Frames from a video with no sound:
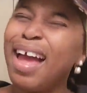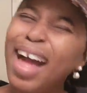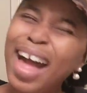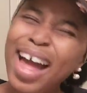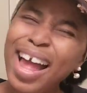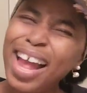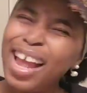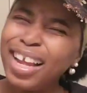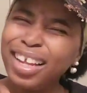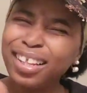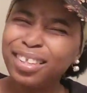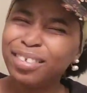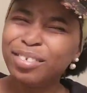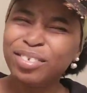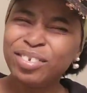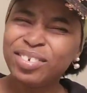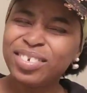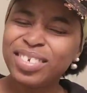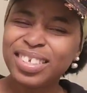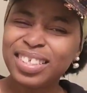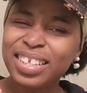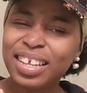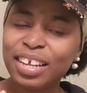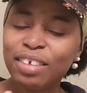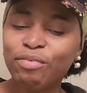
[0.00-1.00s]
I don't
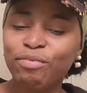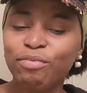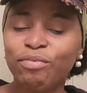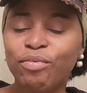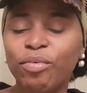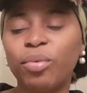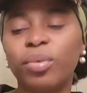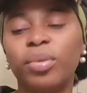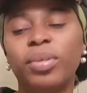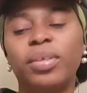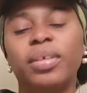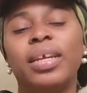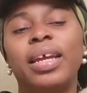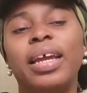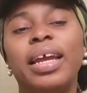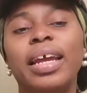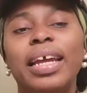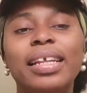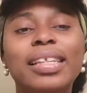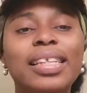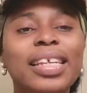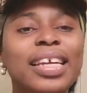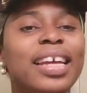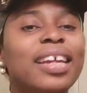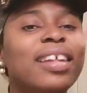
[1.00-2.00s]
just take fruit,
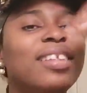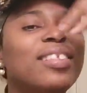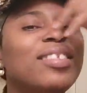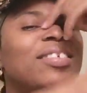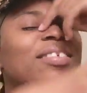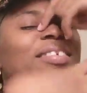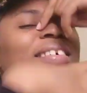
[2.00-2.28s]
then